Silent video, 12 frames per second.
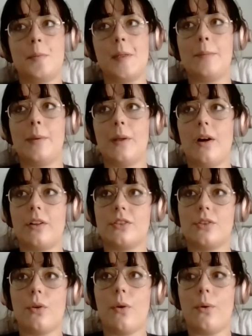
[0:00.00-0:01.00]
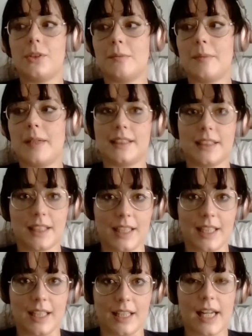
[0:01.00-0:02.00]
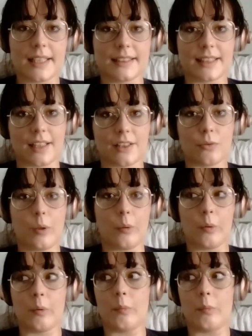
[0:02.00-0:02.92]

people aren't automatically asexual